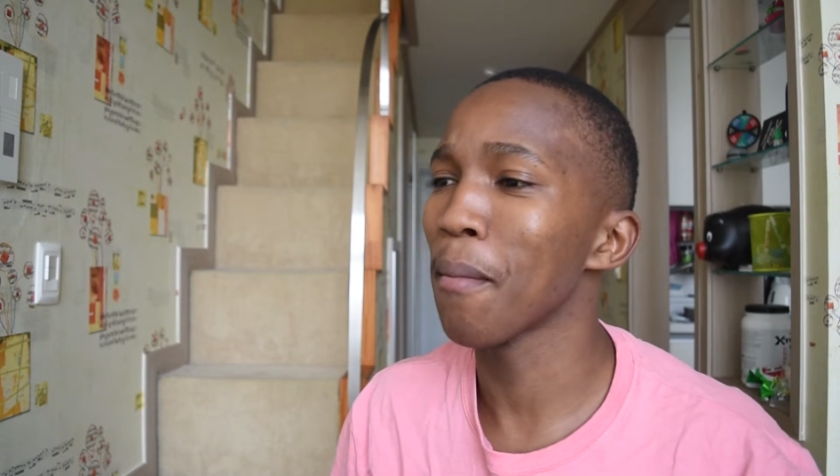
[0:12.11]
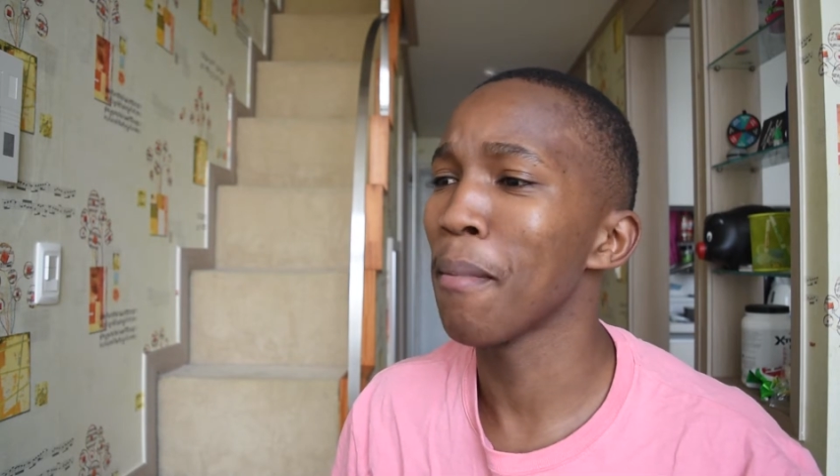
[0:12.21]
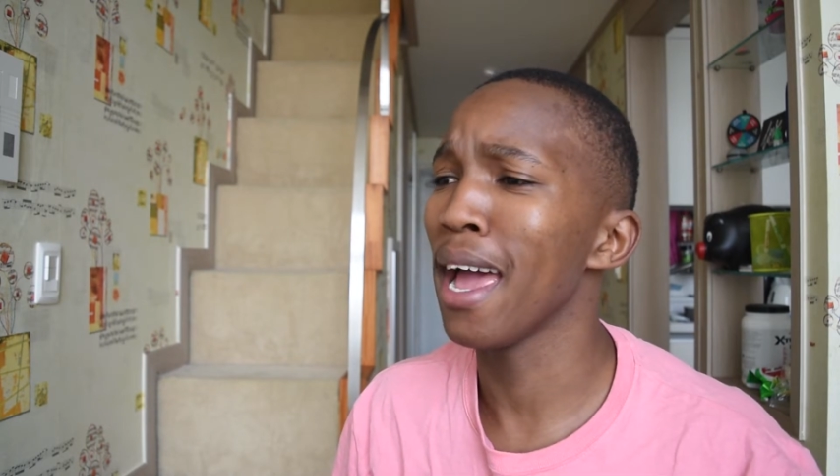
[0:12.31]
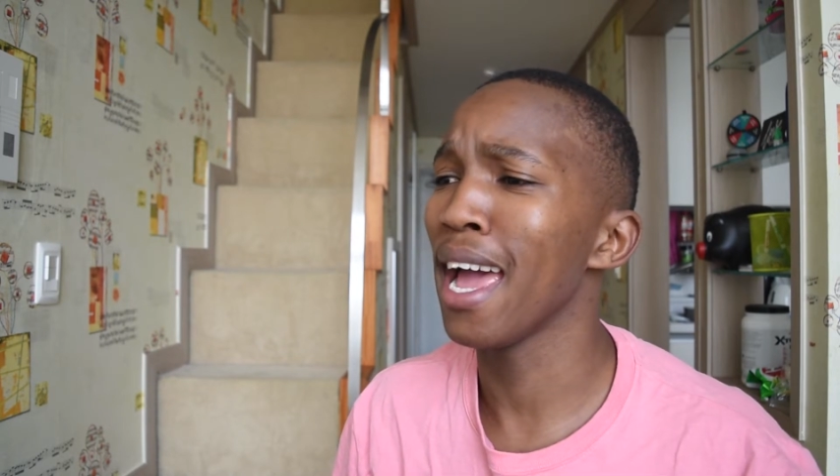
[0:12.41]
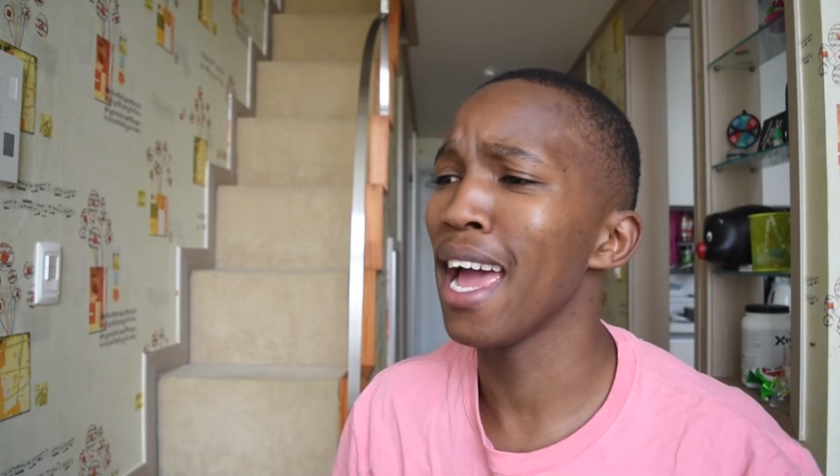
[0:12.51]

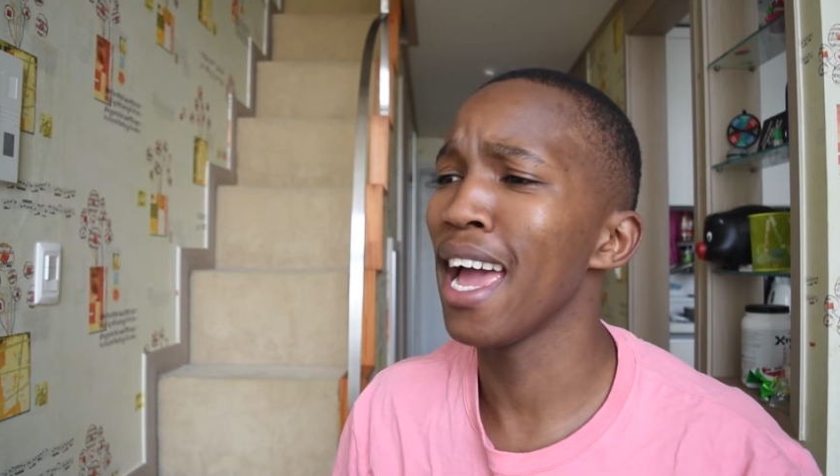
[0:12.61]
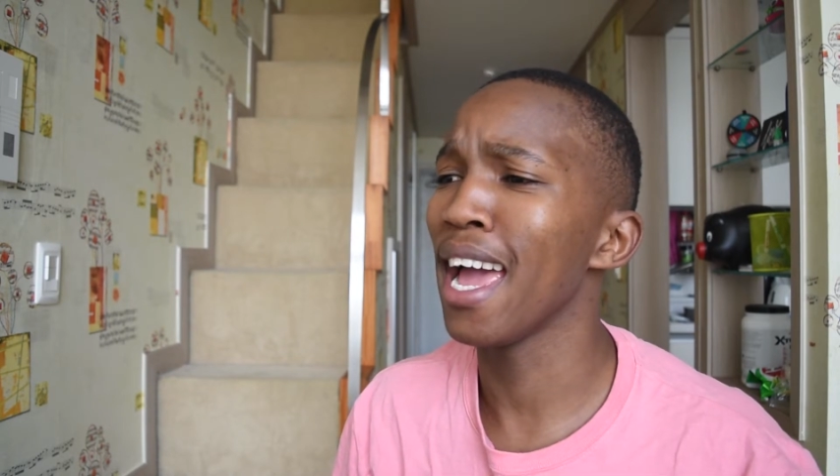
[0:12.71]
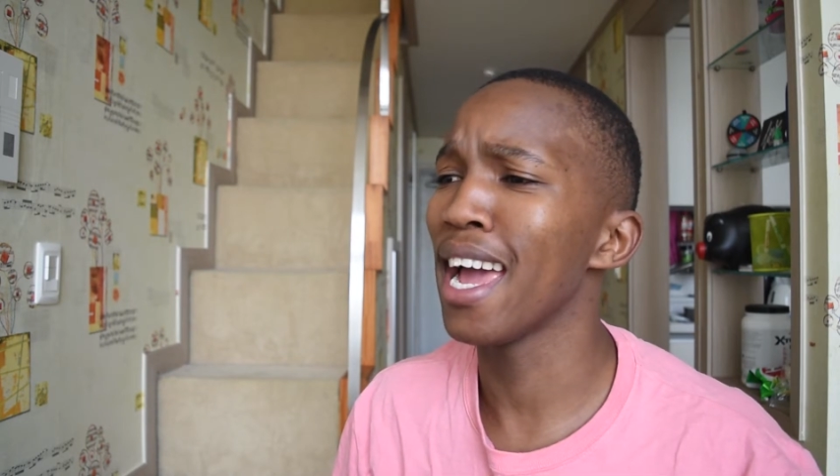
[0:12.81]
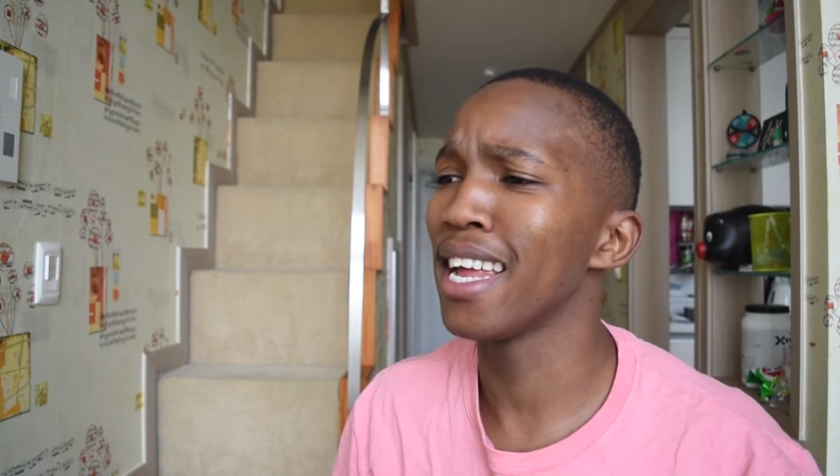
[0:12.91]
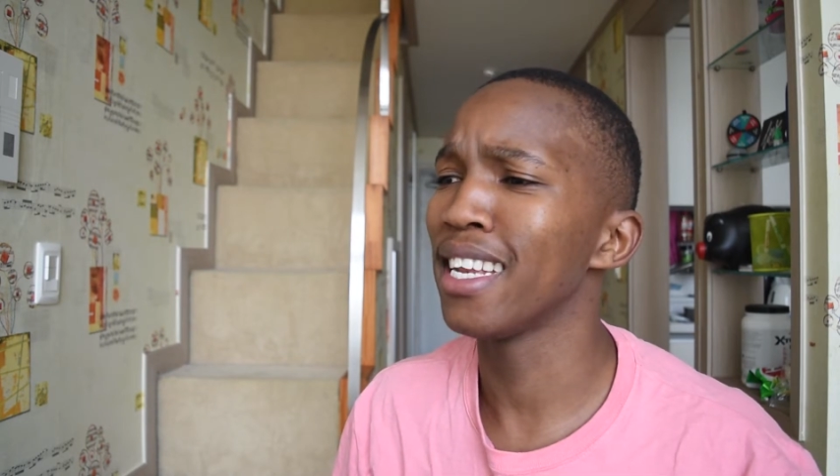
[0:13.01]

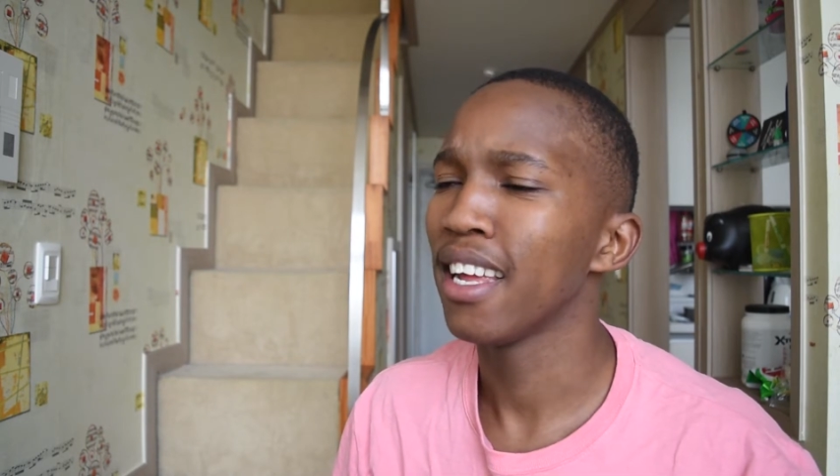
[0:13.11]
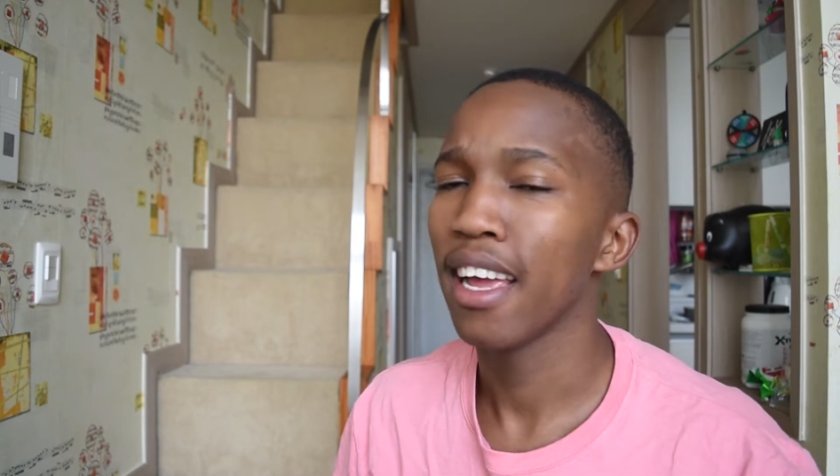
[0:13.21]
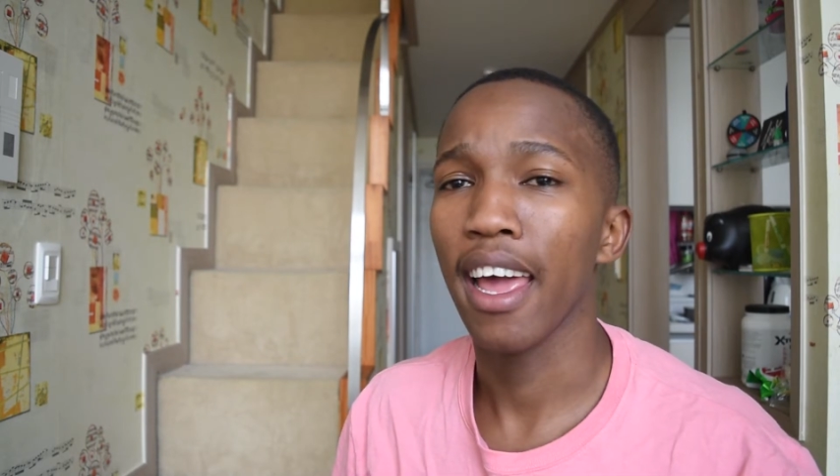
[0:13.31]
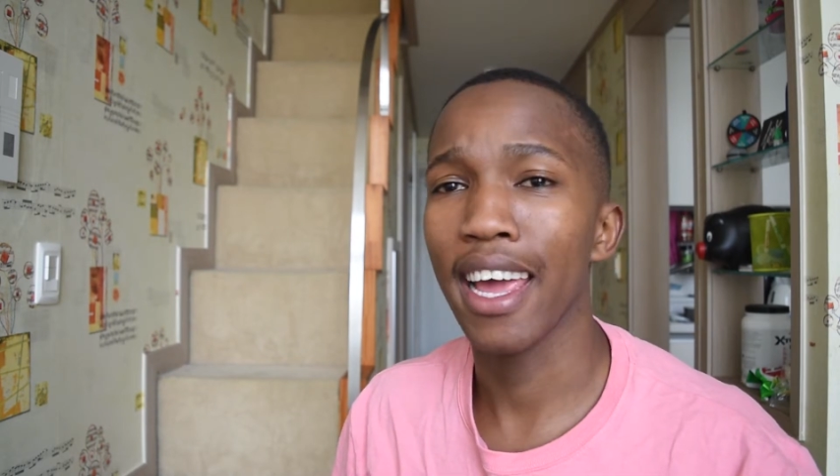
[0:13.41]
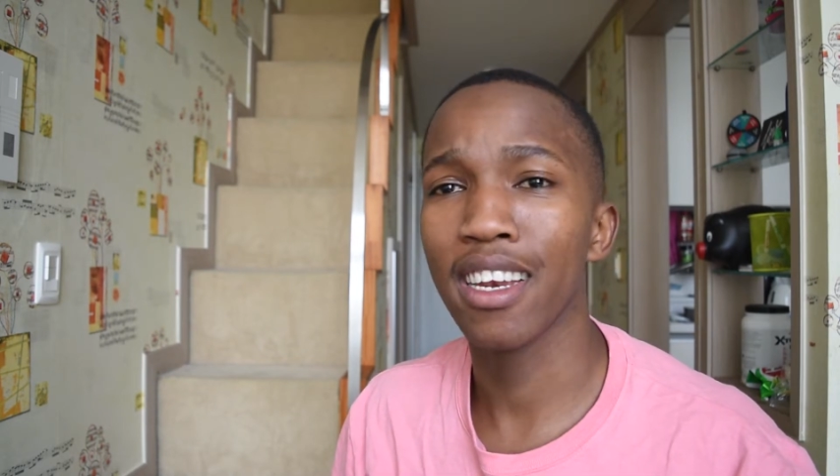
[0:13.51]
man.
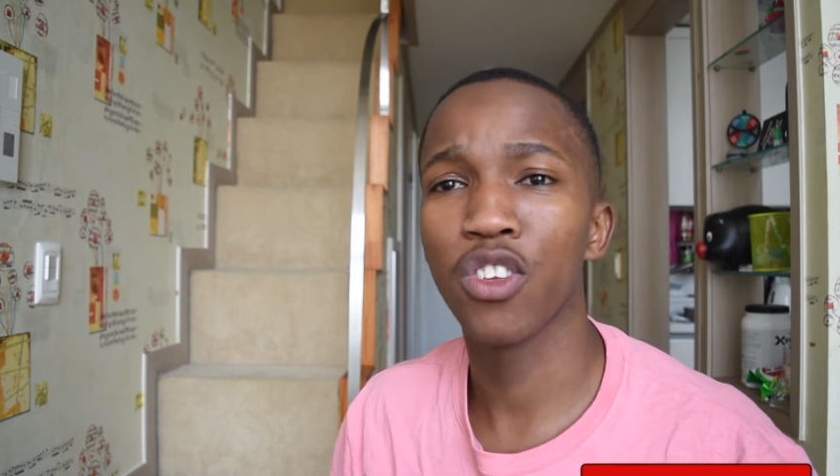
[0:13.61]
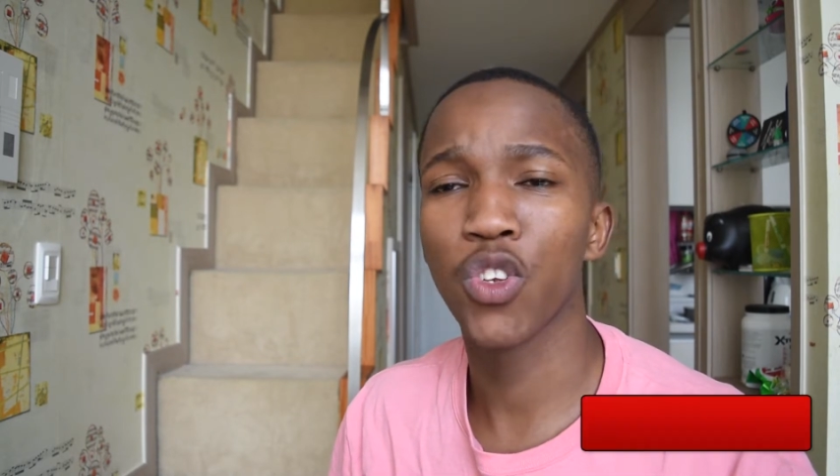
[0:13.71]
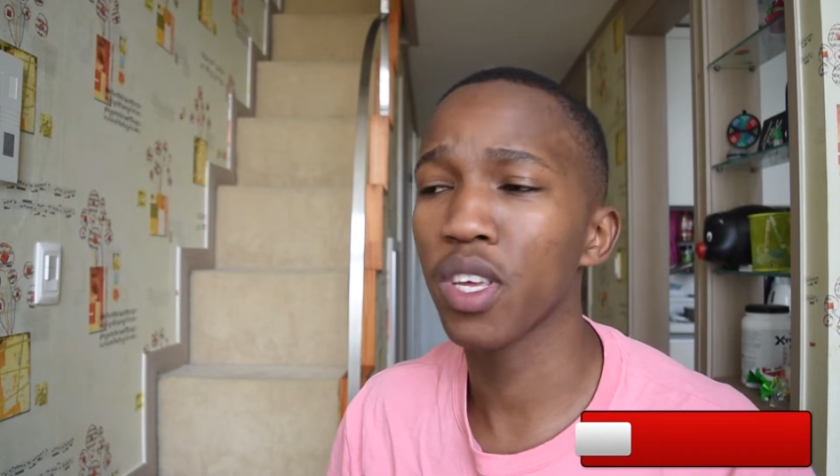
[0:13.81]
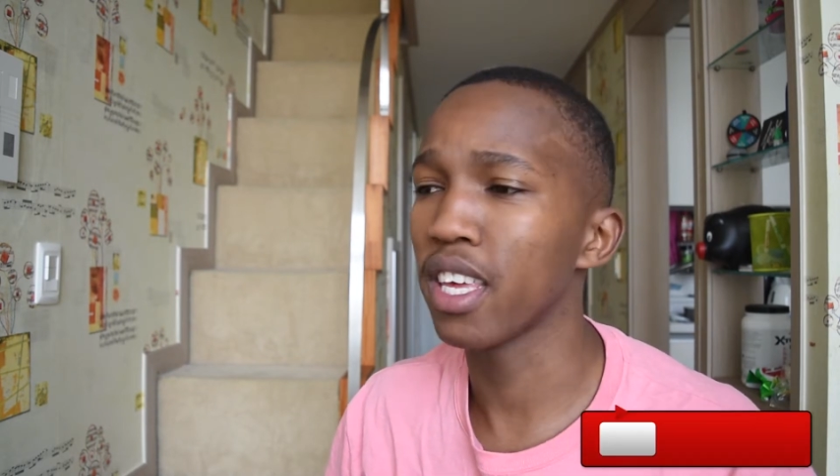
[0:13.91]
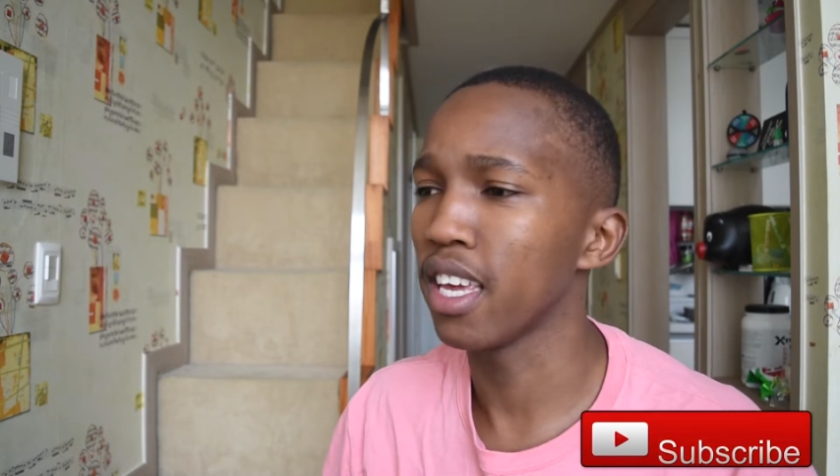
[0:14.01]
And it's
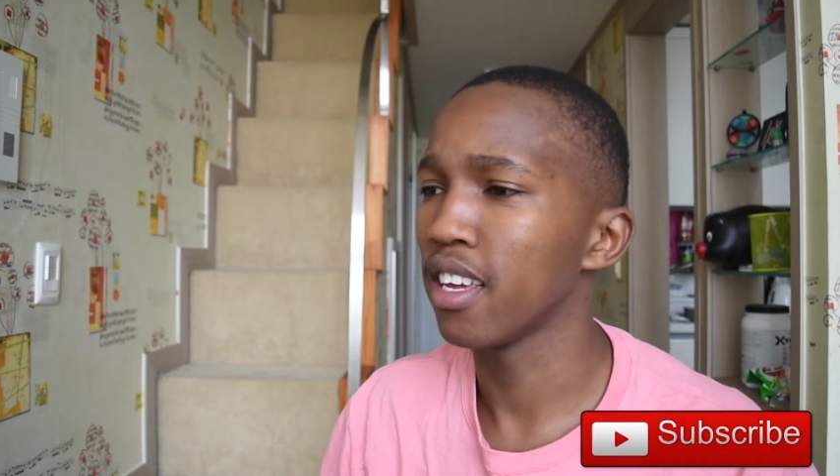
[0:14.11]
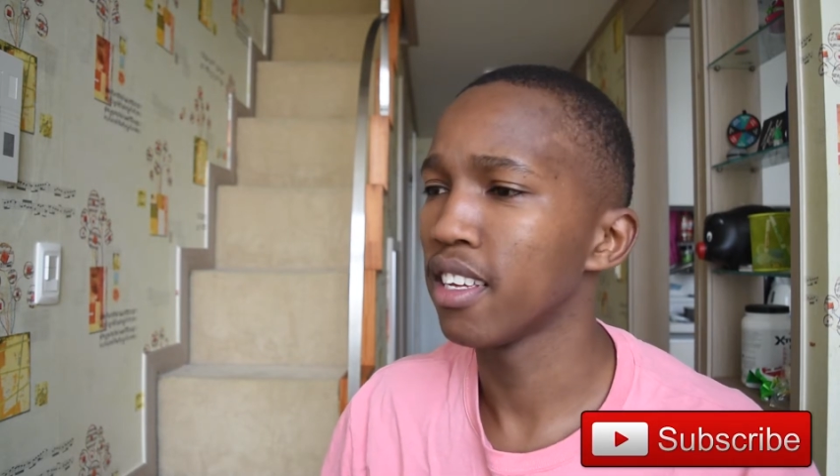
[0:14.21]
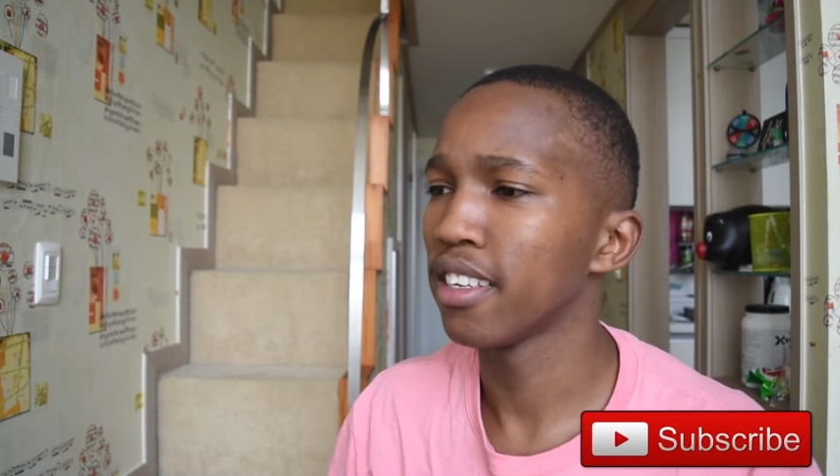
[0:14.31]
Tuki.